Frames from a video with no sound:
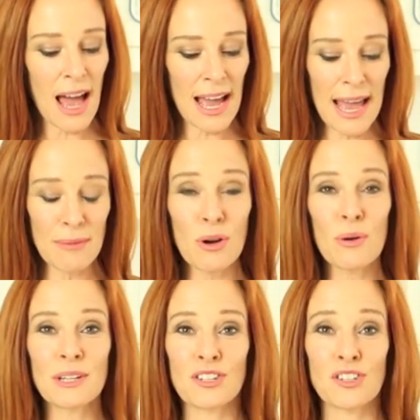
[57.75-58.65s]
I am
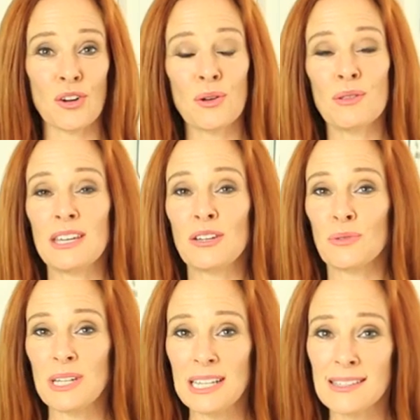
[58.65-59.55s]
going to show you the
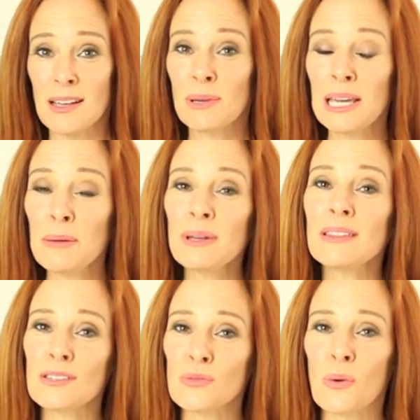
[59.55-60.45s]
ingredients. I'm keeping
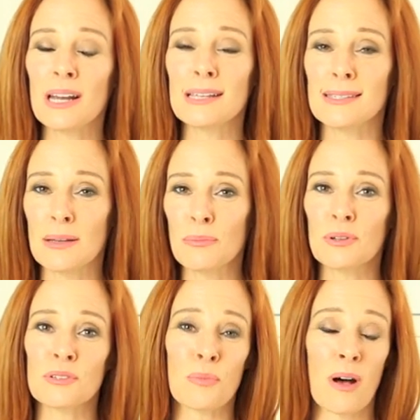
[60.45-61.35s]
this one as simple
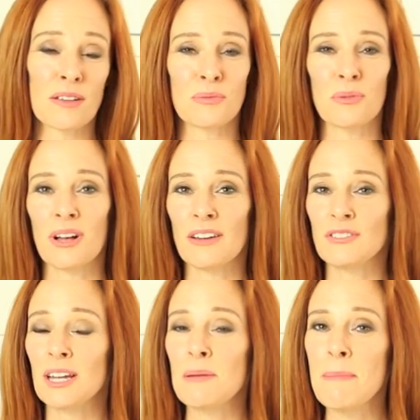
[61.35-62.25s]
as possible. I've
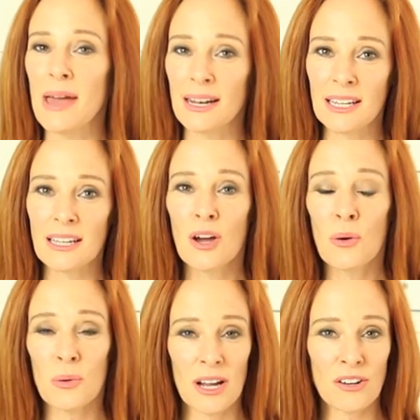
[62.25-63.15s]
done many
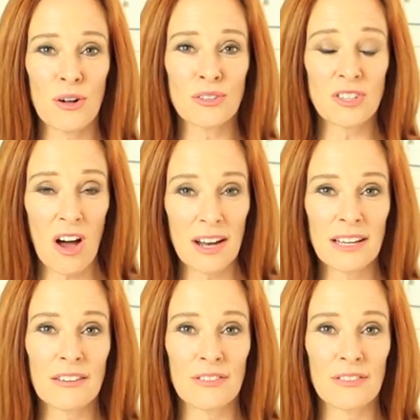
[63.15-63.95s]
what I call tonic